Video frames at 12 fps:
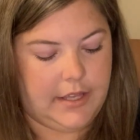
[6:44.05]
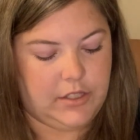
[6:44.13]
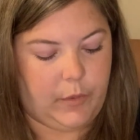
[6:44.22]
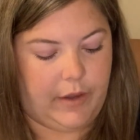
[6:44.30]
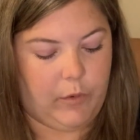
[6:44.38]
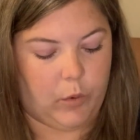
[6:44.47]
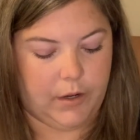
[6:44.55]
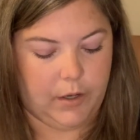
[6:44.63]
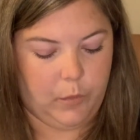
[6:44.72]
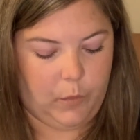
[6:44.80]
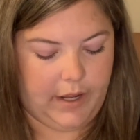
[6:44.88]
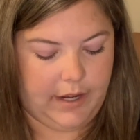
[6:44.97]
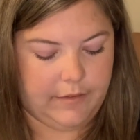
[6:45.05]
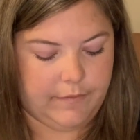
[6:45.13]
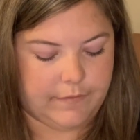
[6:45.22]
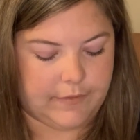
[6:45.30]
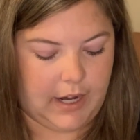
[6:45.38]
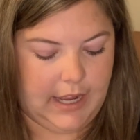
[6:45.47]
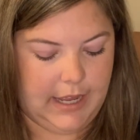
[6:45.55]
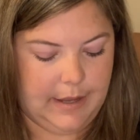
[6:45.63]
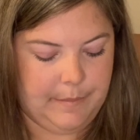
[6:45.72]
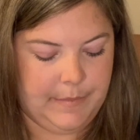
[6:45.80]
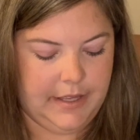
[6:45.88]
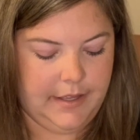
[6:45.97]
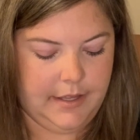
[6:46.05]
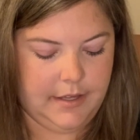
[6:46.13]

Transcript: So I've ordered one from